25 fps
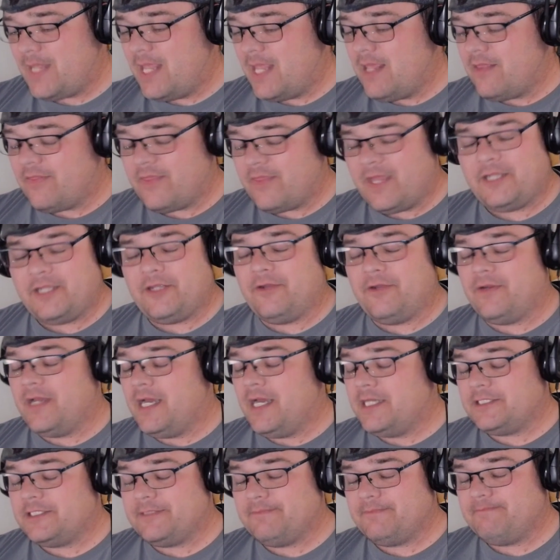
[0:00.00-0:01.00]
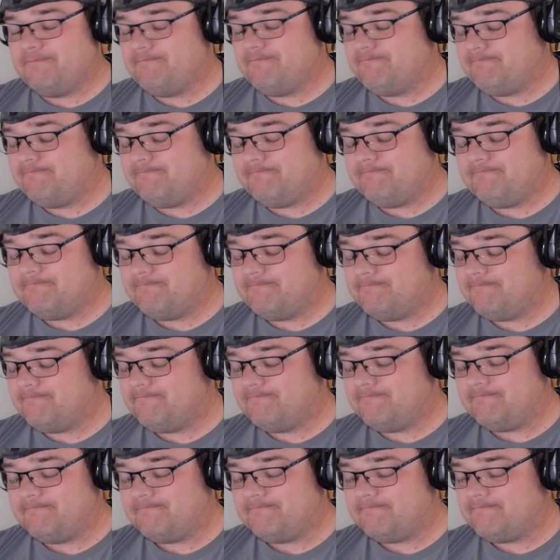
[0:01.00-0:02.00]
Thank you guys.
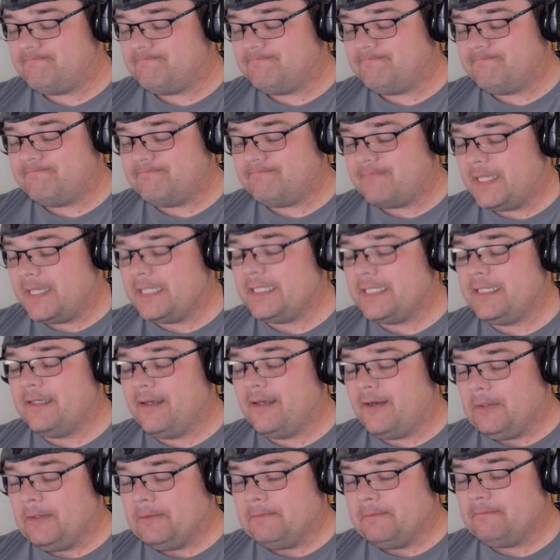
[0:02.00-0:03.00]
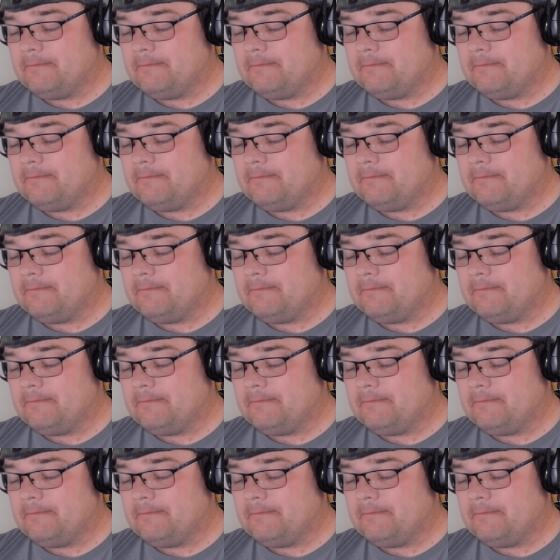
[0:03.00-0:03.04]
Thank you all